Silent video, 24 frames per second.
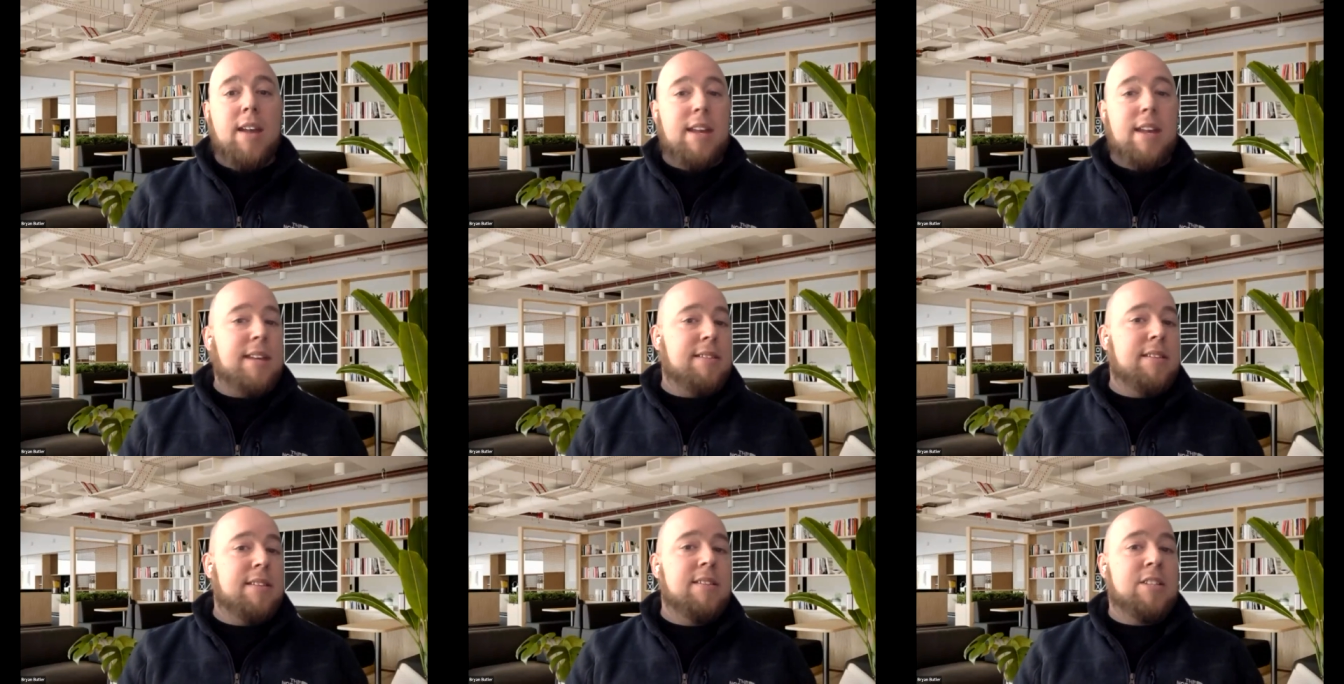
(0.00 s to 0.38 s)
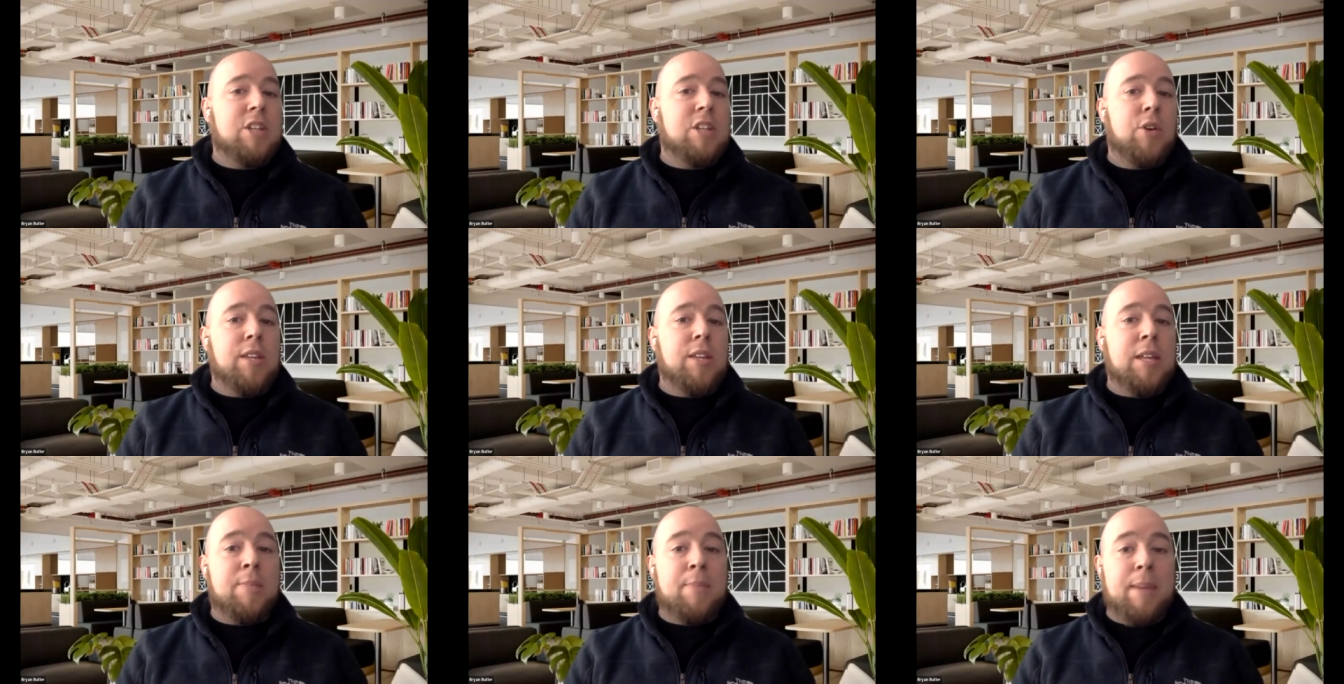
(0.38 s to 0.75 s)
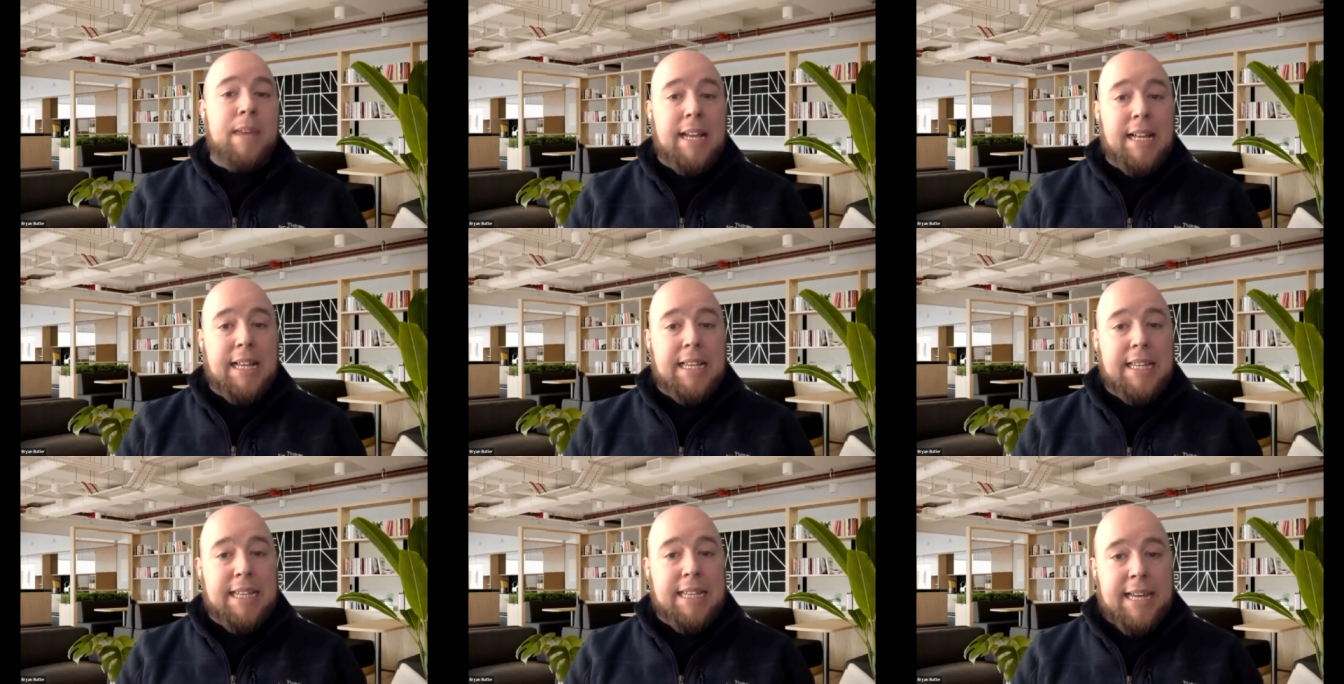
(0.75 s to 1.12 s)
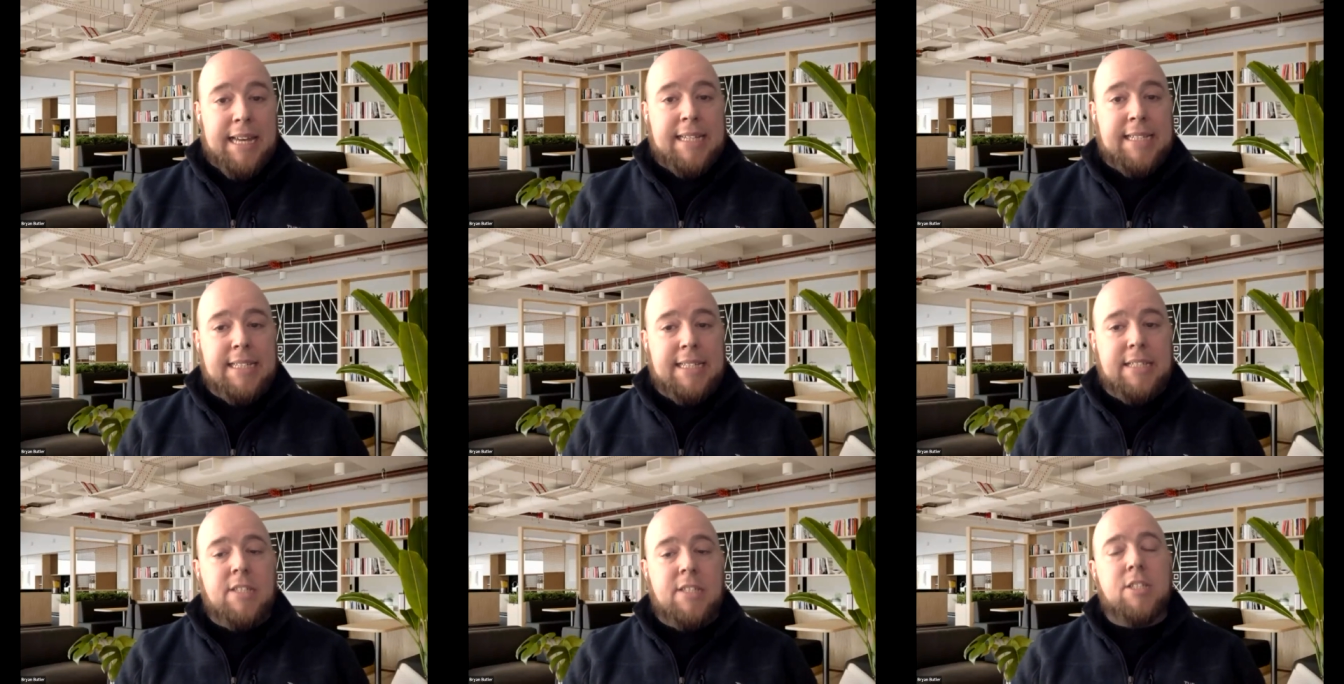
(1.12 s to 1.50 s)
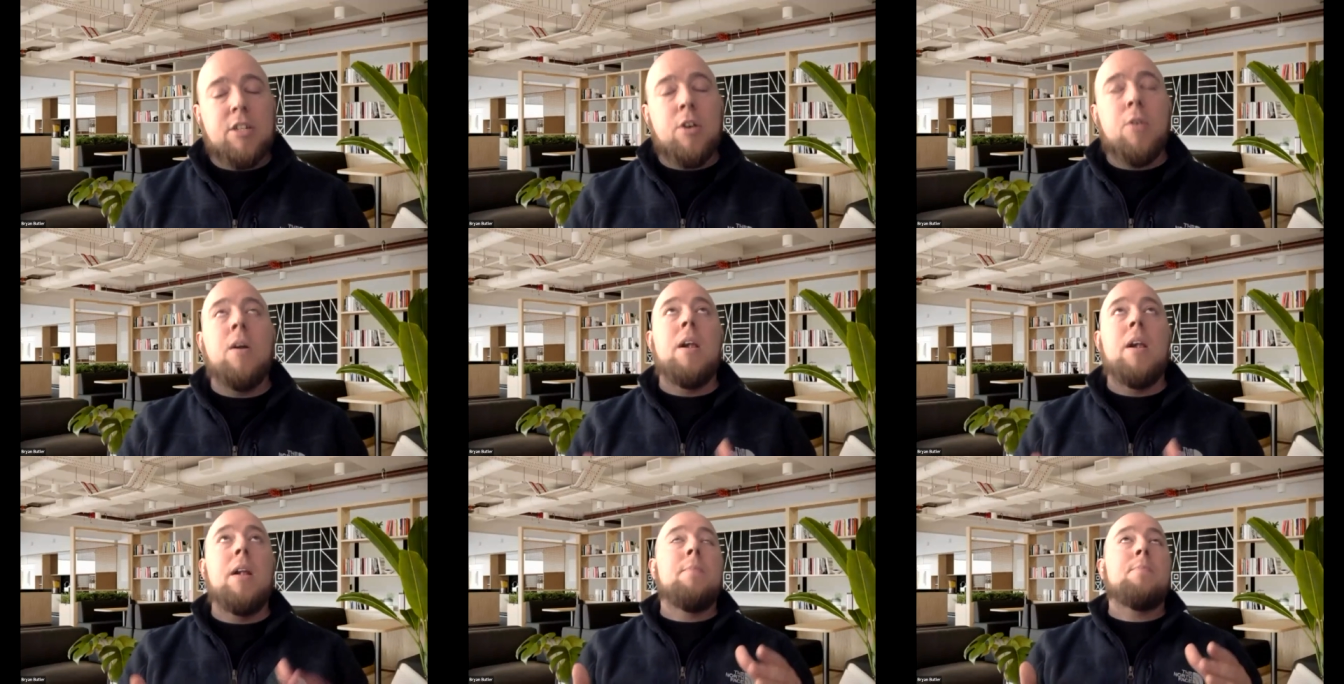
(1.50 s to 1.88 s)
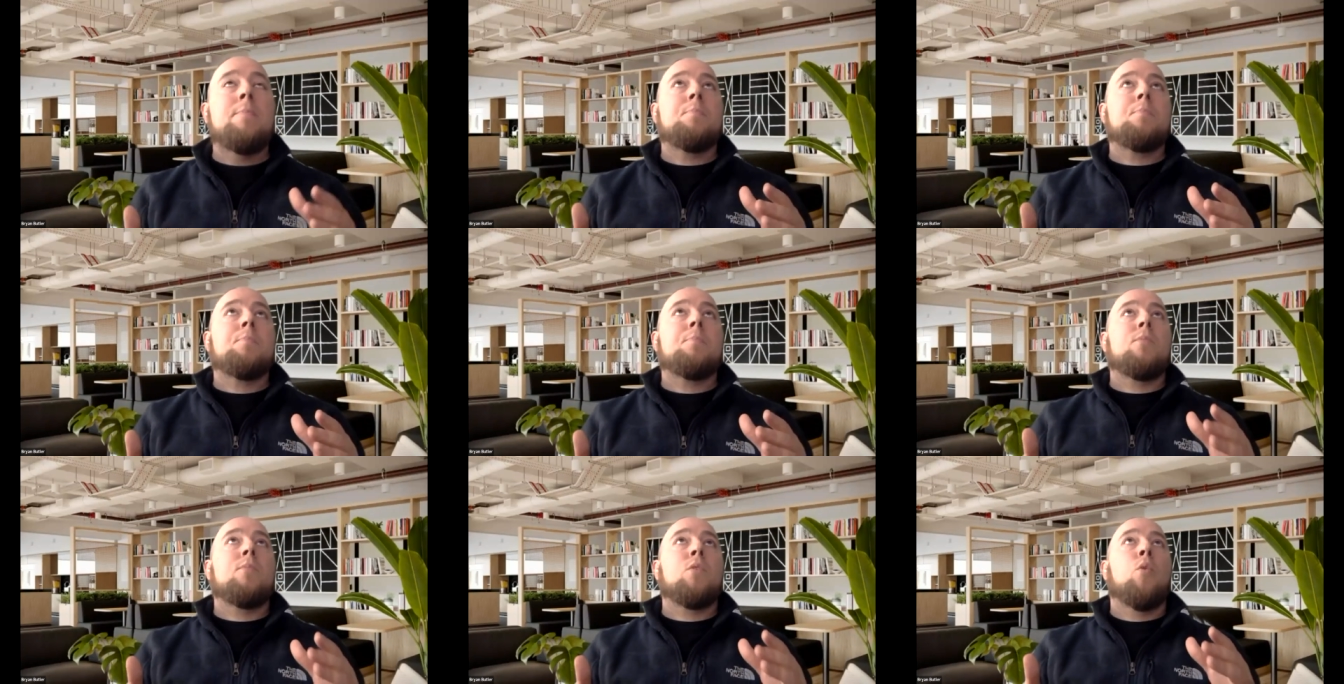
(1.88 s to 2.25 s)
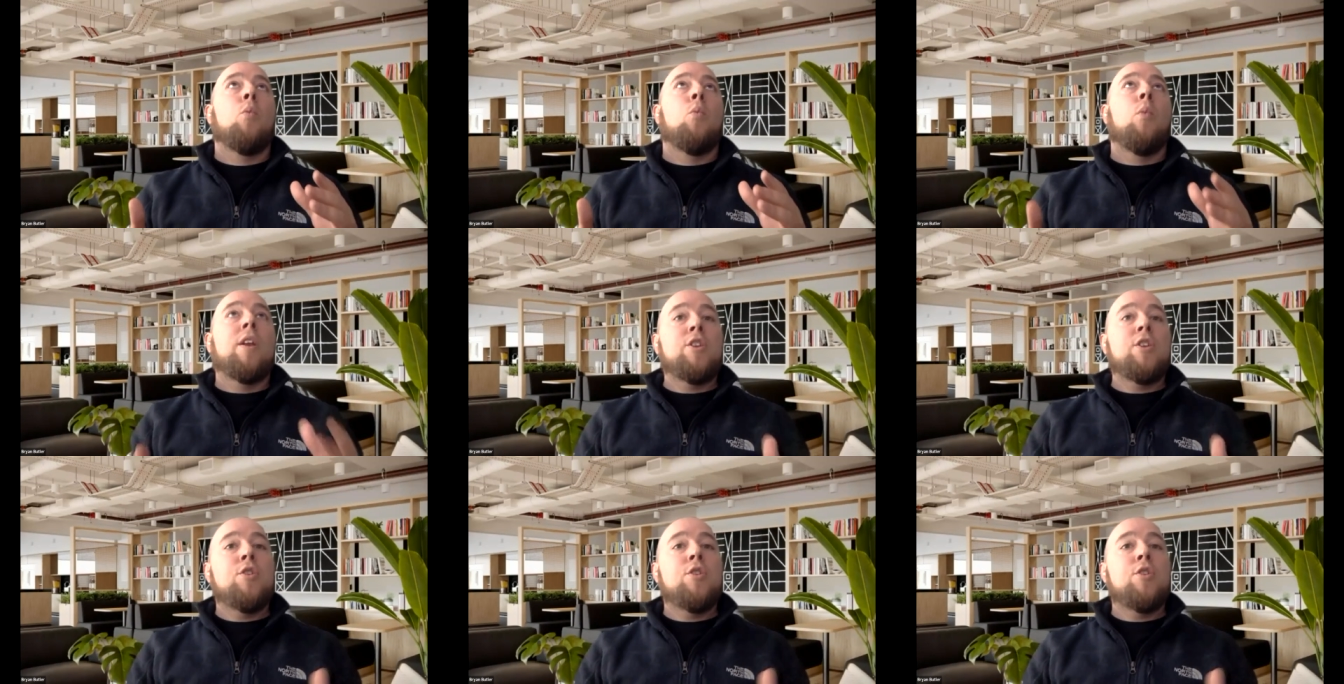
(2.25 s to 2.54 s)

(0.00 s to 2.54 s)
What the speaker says: that are not necessarily being collected. So